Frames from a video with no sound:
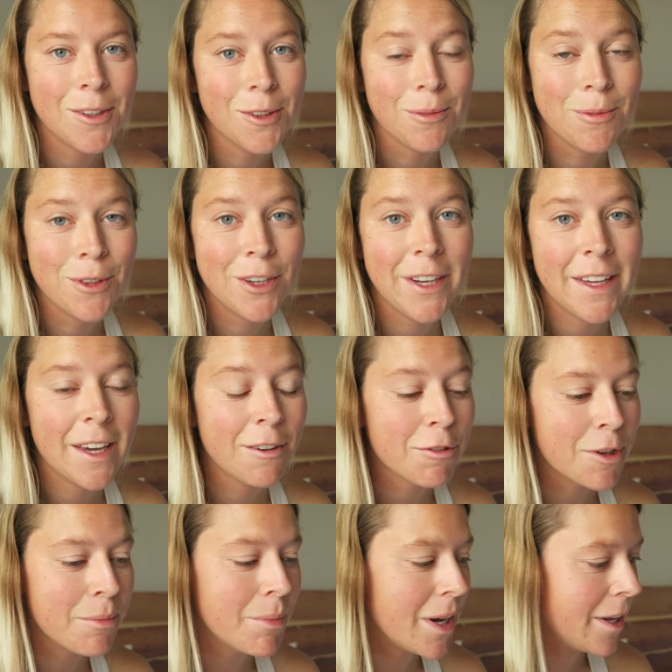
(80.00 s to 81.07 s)
Good morning
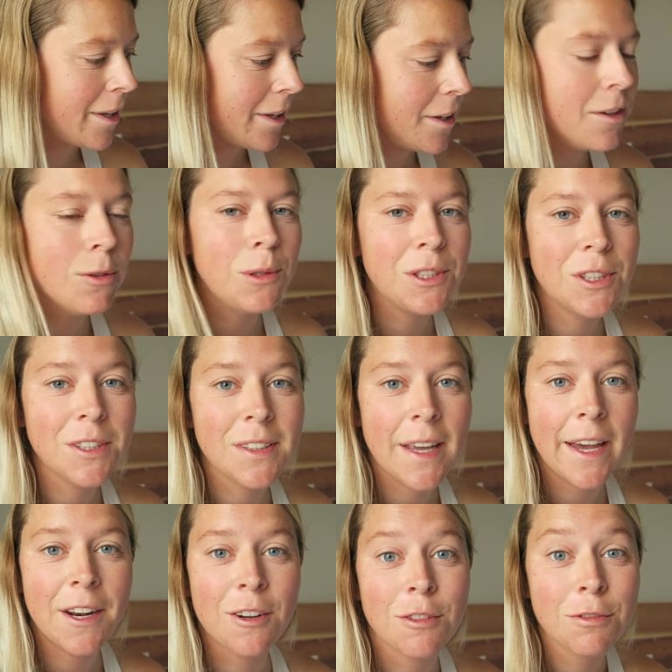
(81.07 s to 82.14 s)
everybody. We just
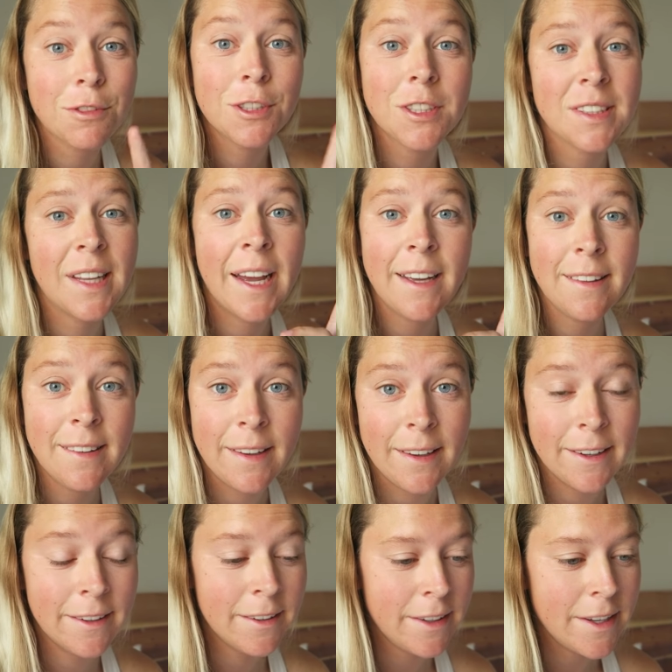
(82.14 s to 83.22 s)
had our first night
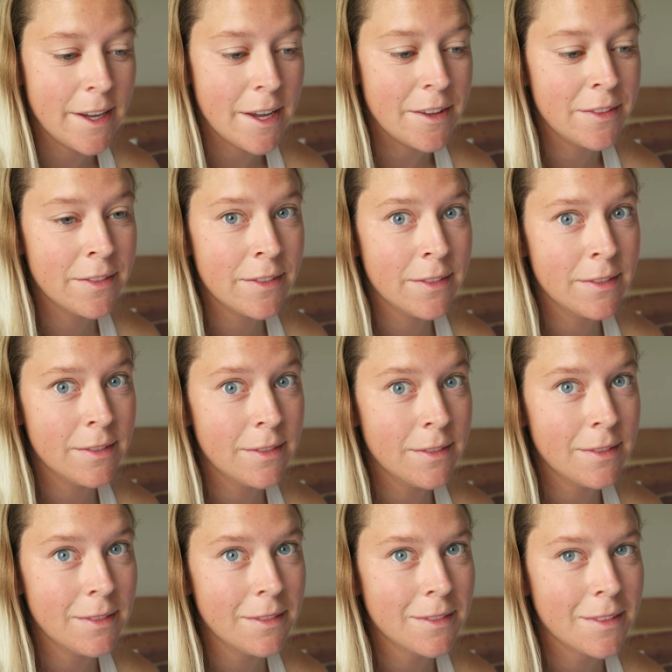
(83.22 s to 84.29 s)
here
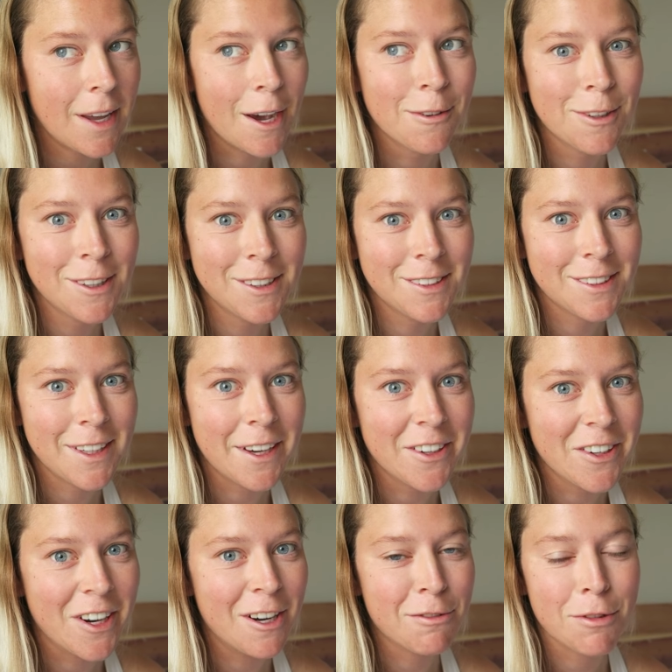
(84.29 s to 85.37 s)
in, I wanted to say
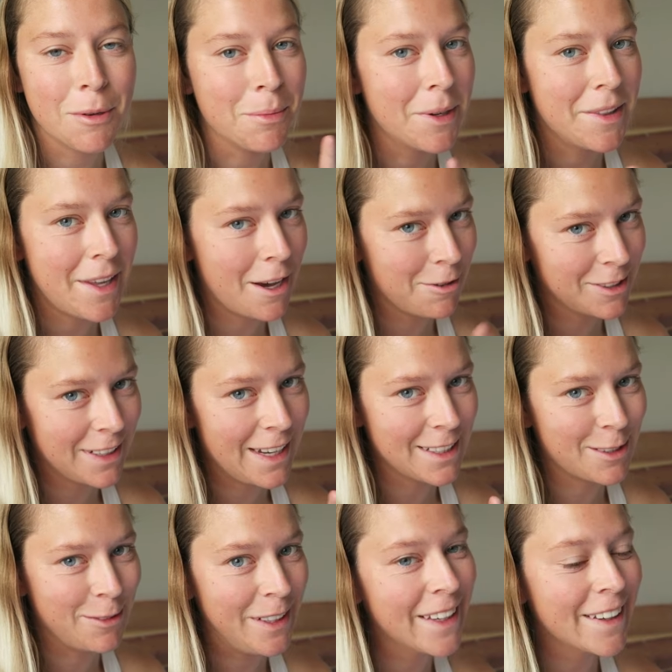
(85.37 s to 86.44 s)
Algarve, but that was
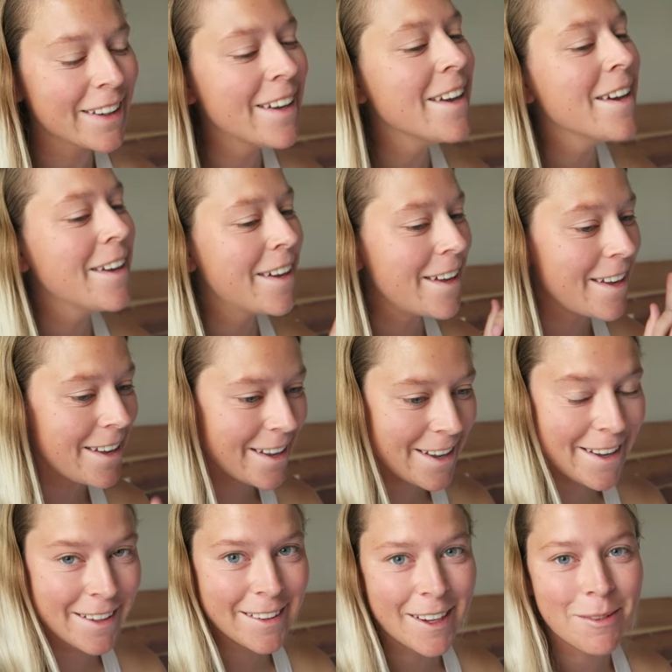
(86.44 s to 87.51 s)
last week,
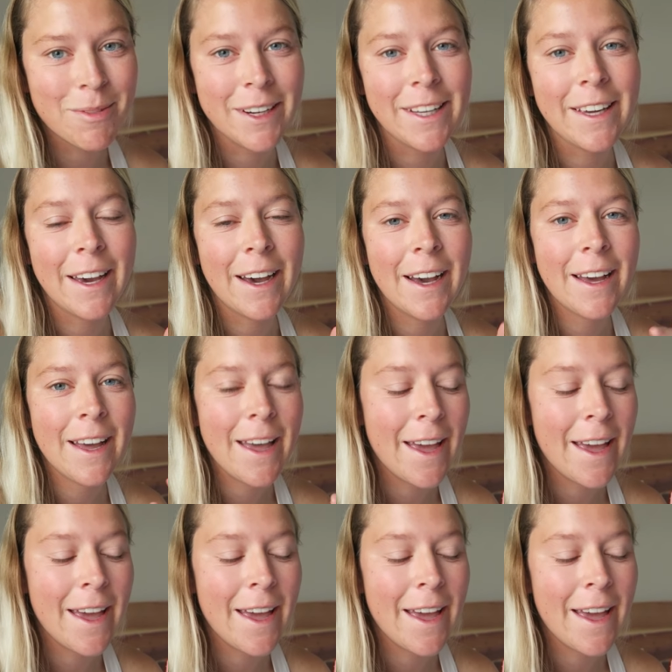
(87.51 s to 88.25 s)
in Caparica.